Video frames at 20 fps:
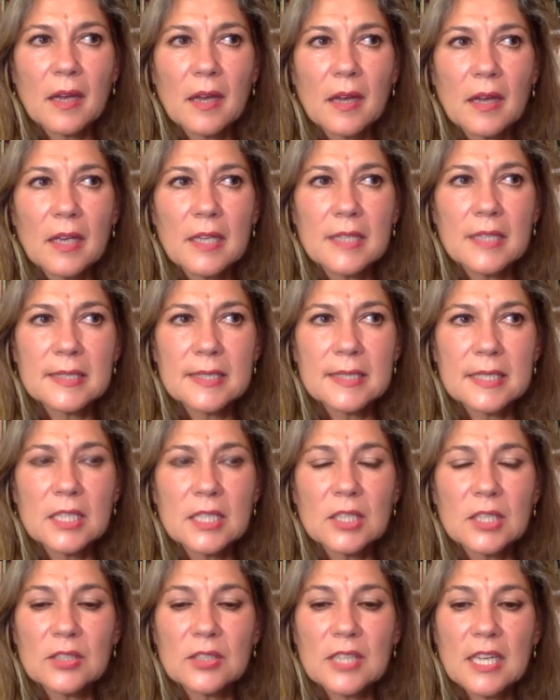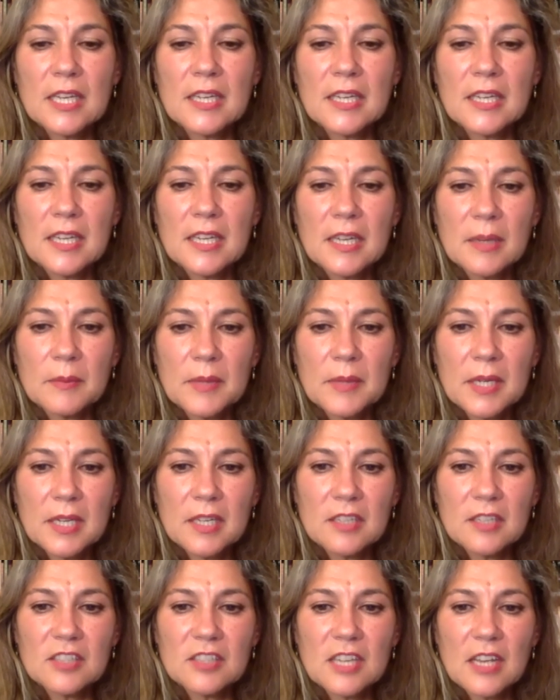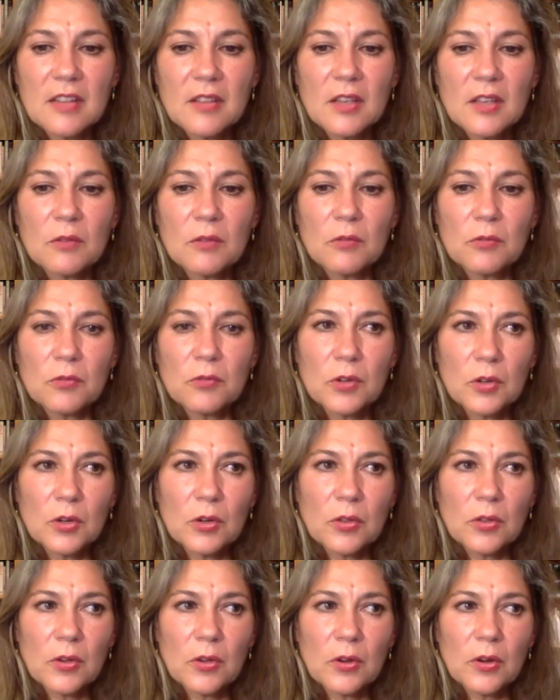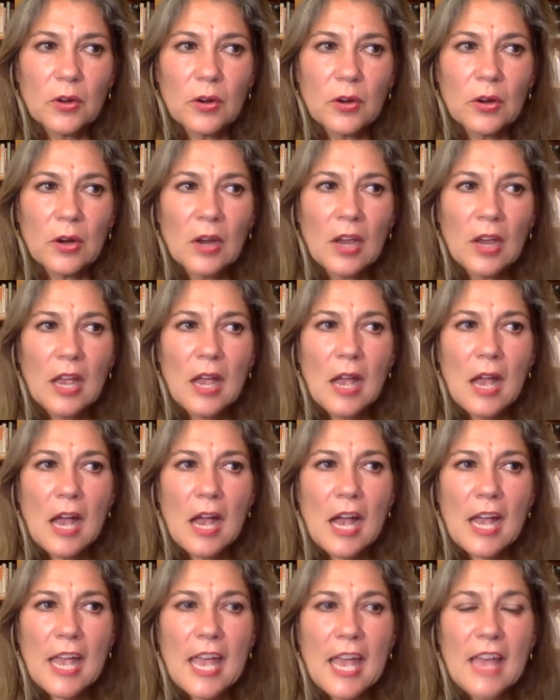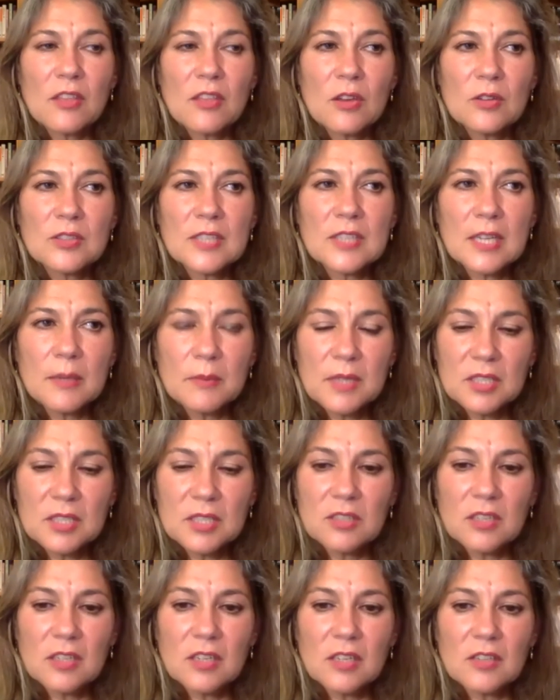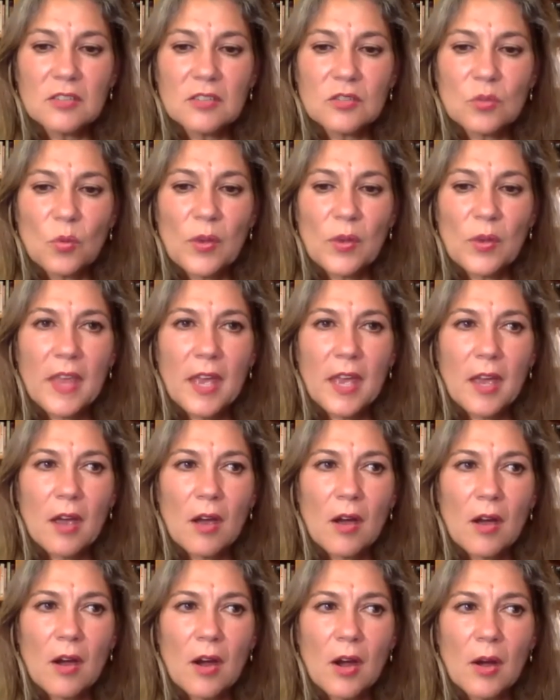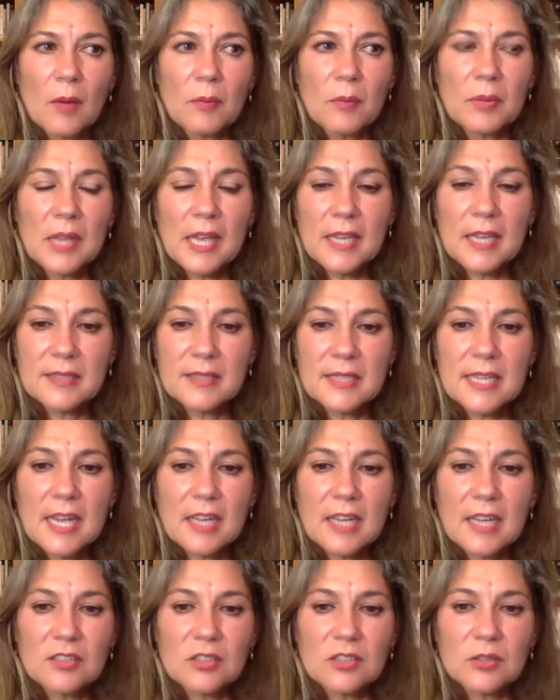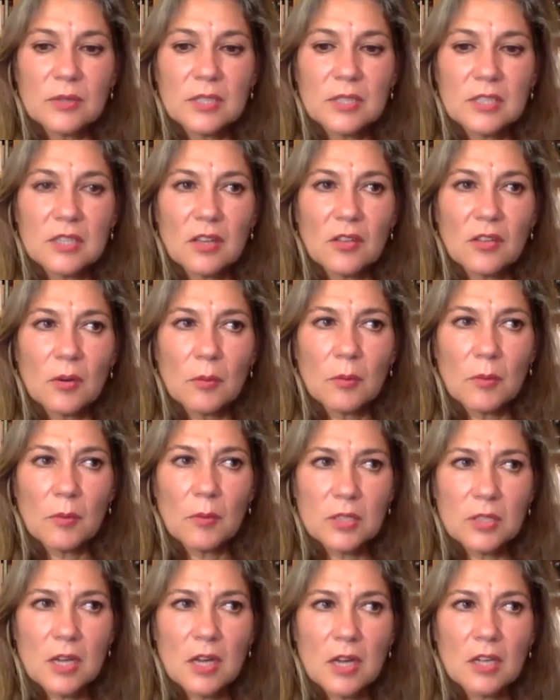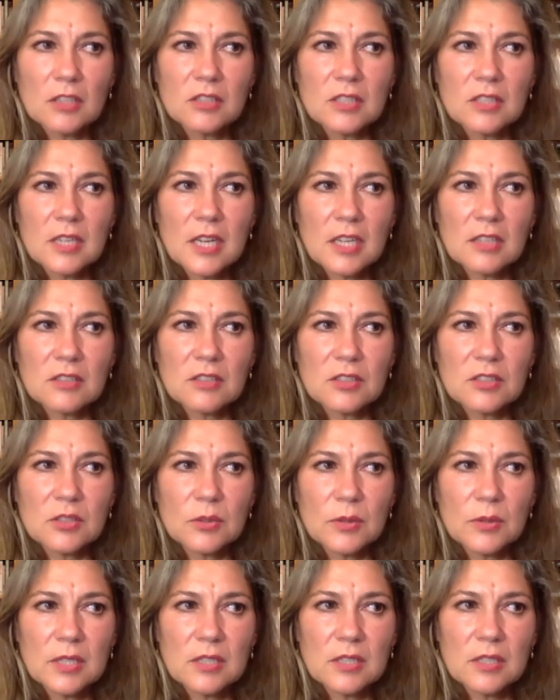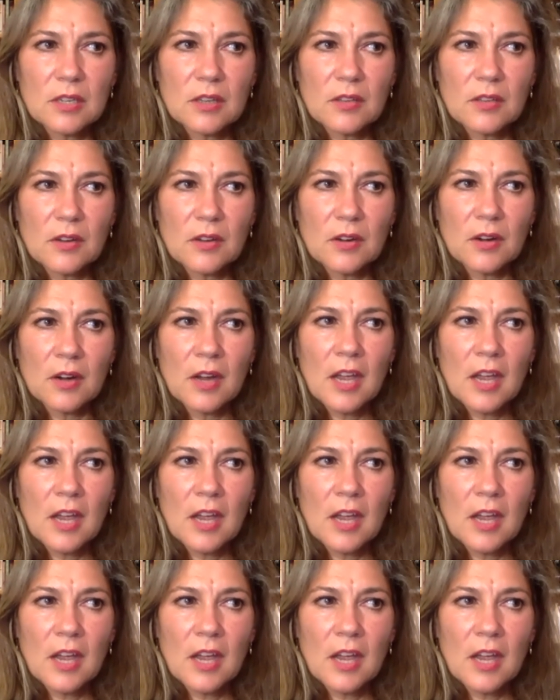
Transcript: instilled in an image and then further can those images, when they are placed next to each other, montage next to each other,